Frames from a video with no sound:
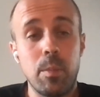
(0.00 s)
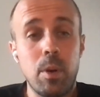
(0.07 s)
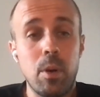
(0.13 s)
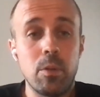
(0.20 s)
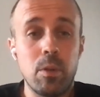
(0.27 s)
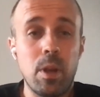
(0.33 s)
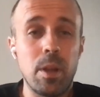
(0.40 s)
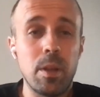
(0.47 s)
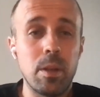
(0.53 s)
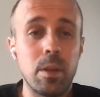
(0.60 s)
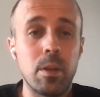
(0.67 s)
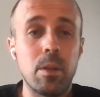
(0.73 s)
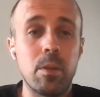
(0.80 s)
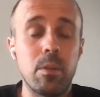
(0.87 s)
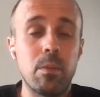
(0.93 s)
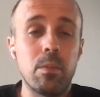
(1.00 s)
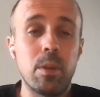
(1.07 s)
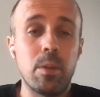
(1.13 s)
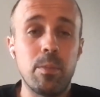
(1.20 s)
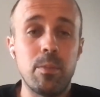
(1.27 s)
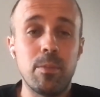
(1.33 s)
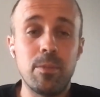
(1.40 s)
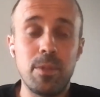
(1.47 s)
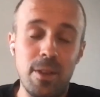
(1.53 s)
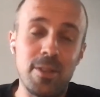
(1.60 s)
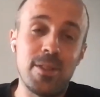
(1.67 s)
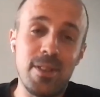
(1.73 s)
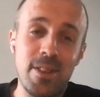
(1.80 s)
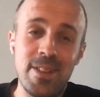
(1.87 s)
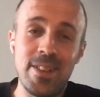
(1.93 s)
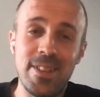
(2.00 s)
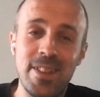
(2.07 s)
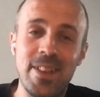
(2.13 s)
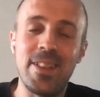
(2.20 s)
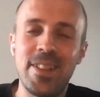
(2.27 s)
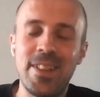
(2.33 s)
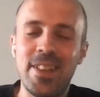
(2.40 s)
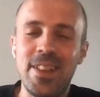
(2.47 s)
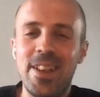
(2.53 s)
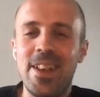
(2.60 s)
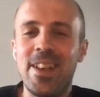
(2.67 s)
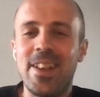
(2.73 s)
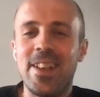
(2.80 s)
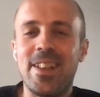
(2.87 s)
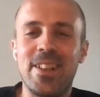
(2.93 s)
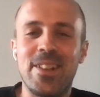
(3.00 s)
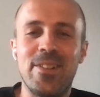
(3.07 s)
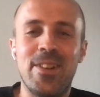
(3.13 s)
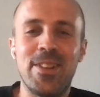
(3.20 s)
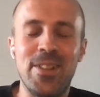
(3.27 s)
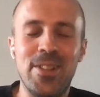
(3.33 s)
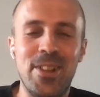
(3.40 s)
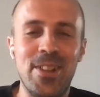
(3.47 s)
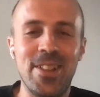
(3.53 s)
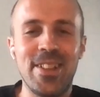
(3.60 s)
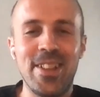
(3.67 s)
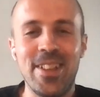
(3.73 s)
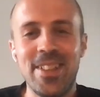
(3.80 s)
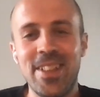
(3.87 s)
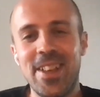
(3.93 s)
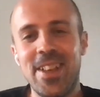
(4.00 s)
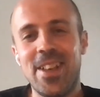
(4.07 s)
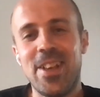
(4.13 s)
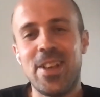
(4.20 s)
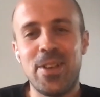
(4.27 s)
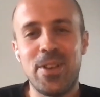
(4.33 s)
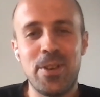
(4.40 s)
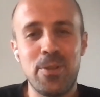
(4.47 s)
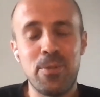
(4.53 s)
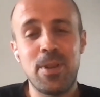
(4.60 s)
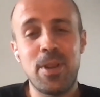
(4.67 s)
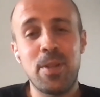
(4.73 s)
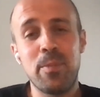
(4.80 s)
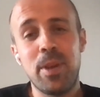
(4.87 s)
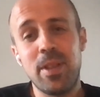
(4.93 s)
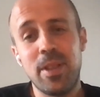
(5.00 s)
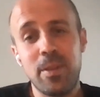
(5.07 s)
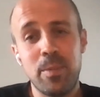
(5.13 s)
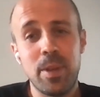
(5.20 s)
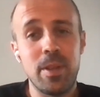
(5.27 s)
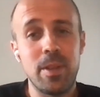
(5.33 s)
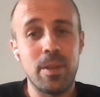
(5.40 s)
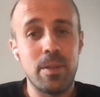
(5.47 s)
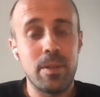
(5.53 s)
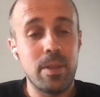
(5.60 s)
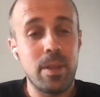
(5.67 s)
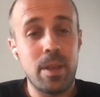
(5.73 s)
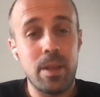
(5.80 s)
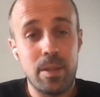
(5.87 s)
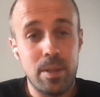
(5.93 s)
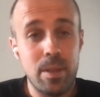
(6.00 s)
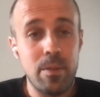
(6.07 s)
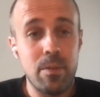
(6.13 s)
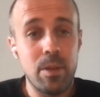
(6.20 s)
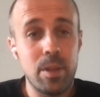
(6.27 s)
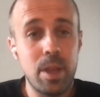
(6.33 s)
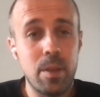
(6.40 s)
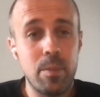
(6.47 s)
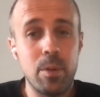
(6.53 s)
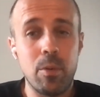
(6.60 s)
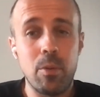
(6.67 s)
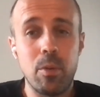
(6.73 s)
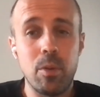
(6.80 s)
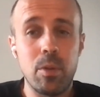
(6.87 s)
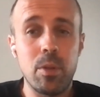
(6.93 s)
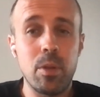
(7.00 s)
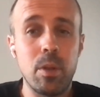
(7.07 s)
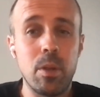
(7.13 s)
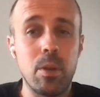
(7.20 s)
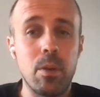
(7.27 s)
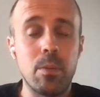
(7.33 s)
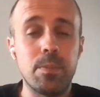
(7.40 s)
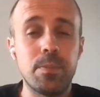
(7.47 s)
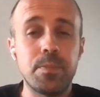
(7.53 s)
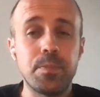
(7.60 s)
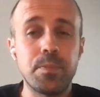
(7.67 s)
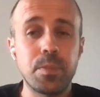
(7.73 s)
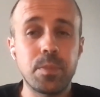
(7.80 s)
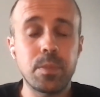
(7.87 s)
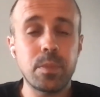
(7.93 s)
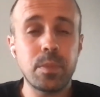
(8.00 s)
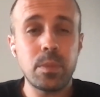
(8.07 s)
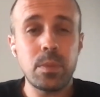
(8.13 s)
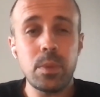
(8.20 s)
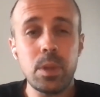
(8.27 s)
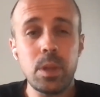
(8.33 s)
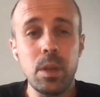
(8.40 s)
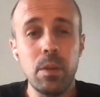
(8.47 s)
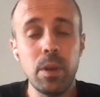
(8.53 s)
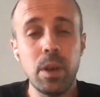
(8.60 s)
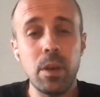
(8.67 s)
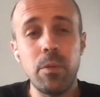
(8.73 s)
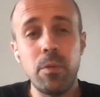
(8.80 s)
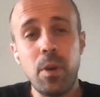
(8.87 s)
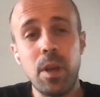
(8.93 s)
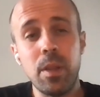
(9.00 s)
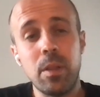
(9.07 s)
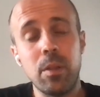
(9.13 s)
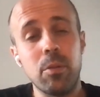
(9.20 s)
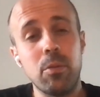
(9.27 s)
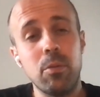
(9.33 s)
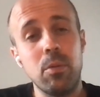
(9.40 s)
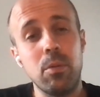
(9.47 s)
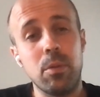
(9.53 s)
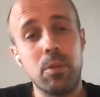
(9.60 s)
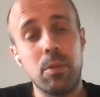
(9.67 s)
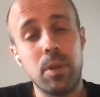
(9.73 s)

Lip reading: about running, yes, yeah, quite. We run many tests every day because we have fast and cool